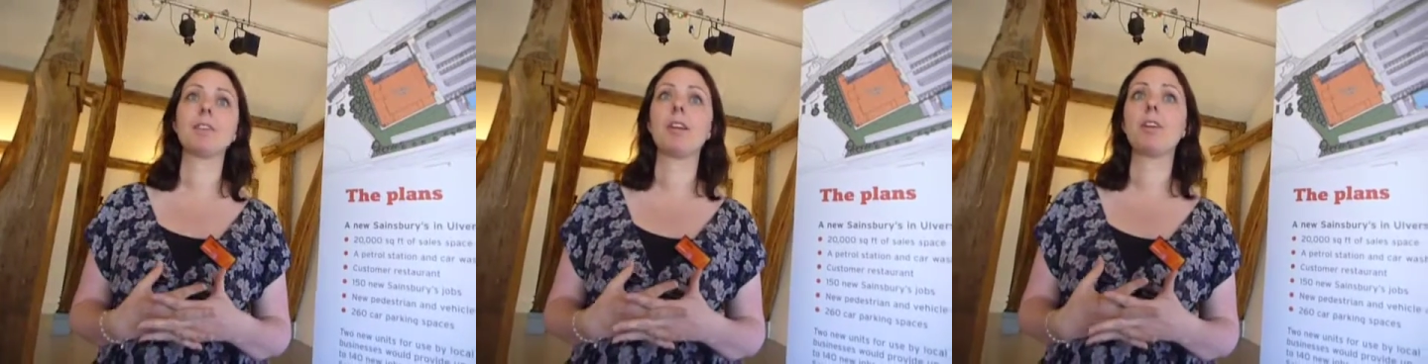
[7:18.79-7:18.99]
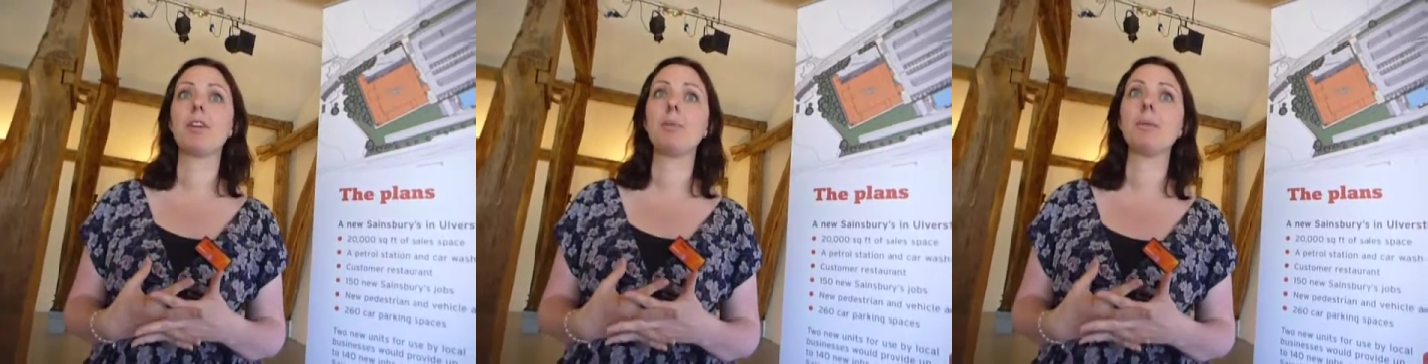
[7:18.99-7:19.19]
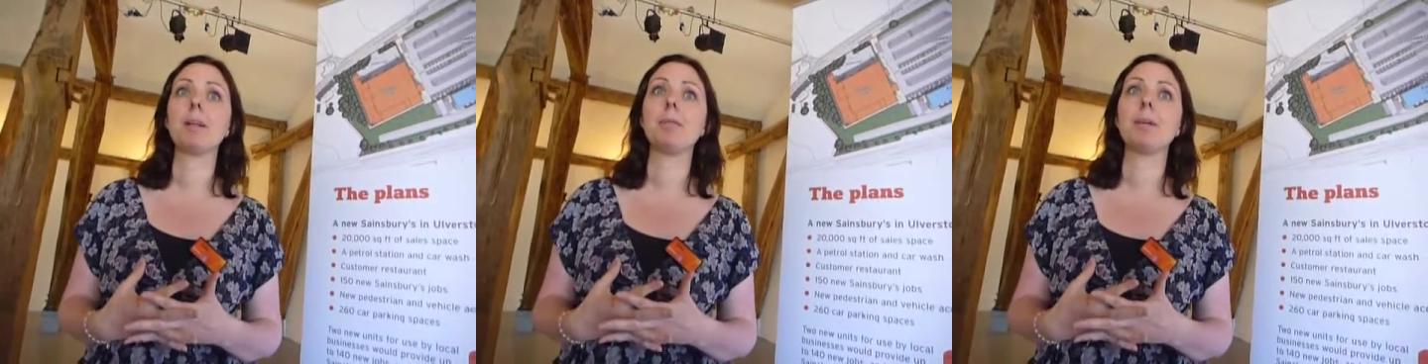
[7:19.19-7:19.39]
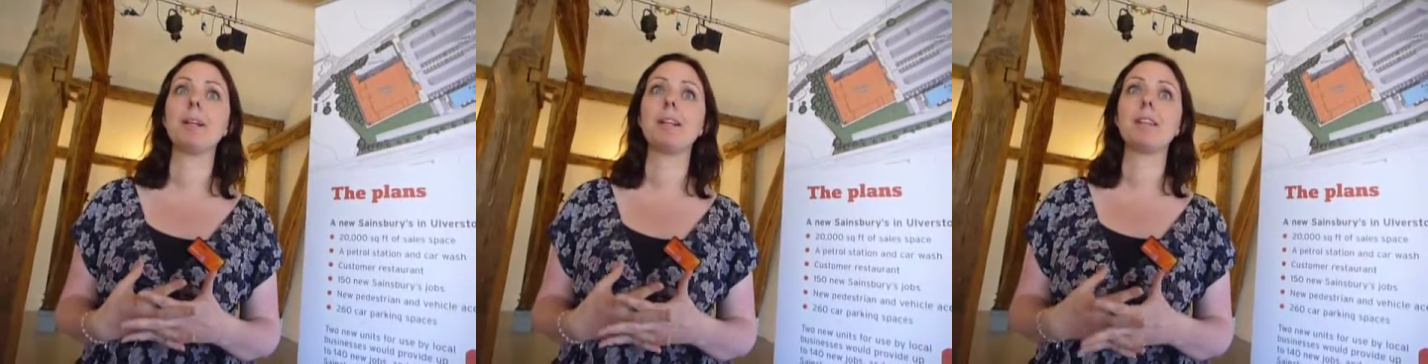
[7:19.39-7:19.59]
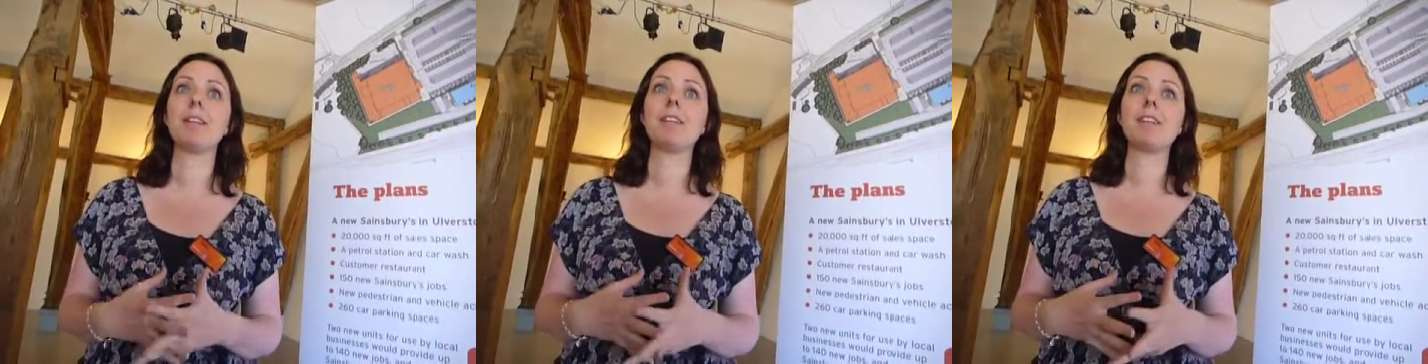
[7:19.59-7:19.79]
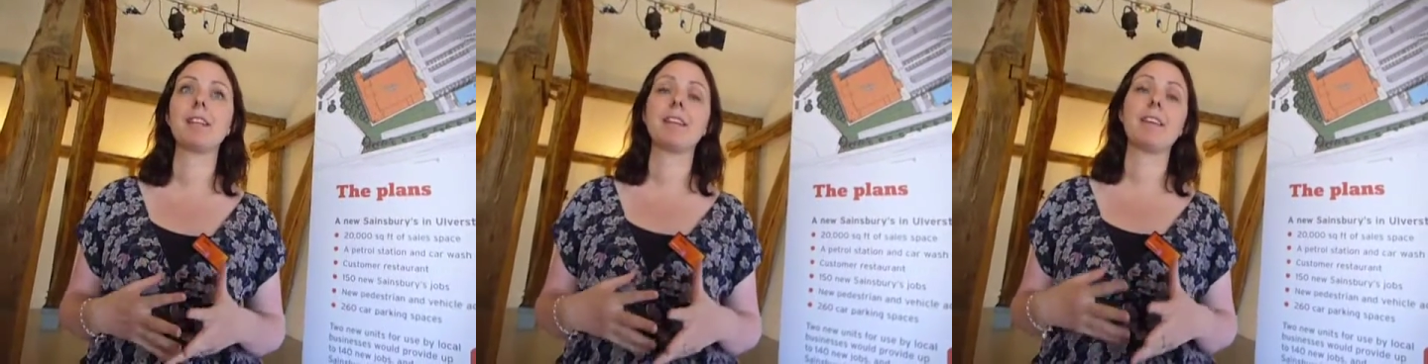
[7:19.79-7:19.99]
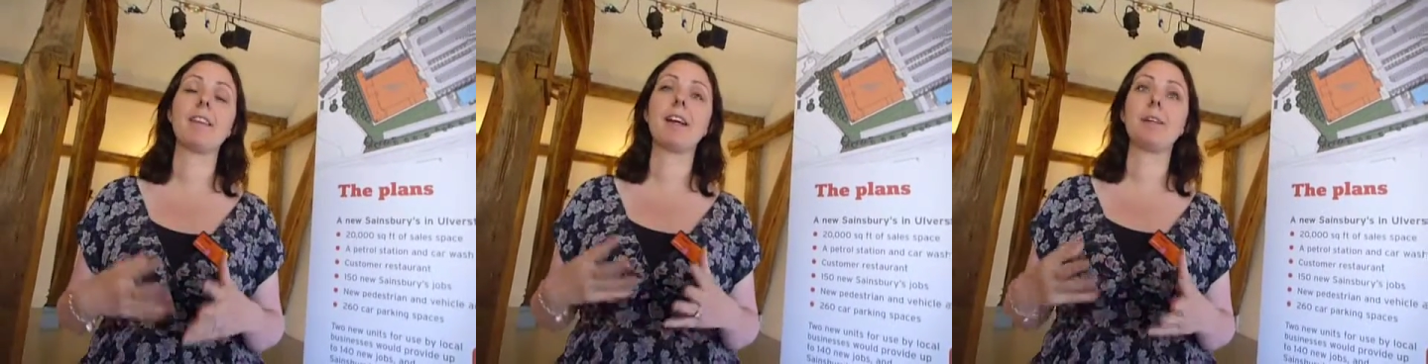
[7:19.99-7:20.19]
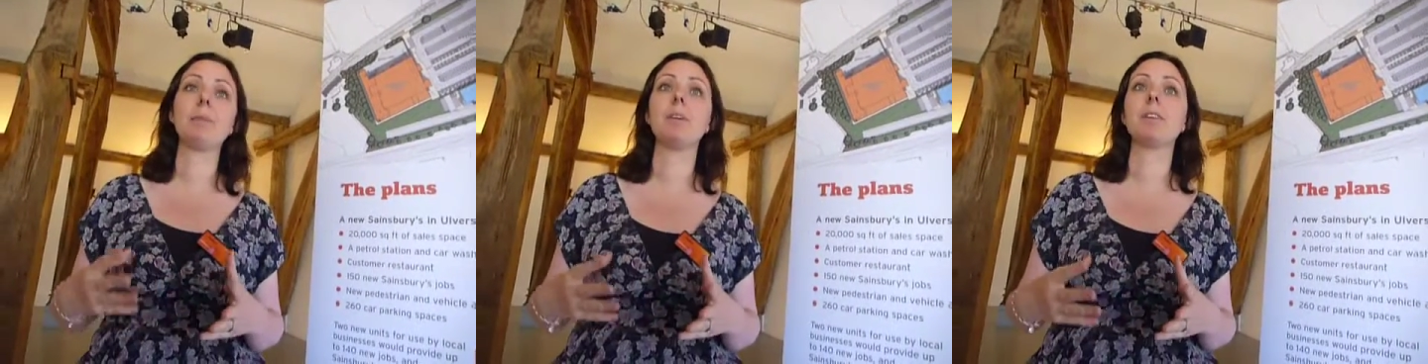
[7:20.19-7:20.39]
local people in who said that
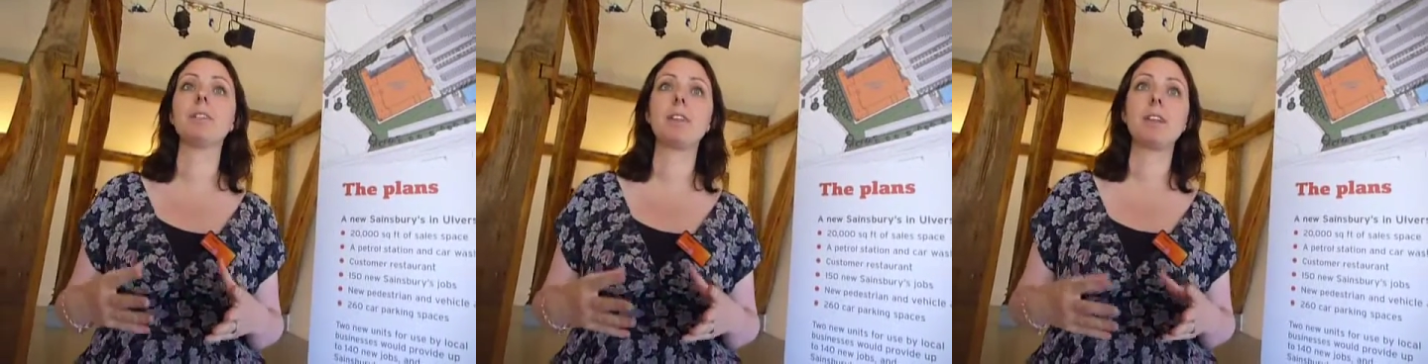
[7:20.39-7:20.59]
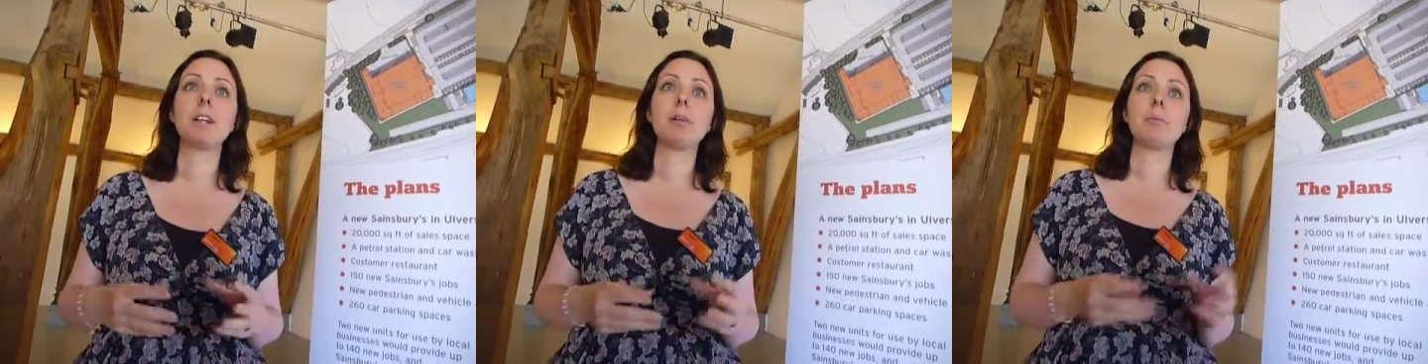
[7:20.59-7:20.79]
they would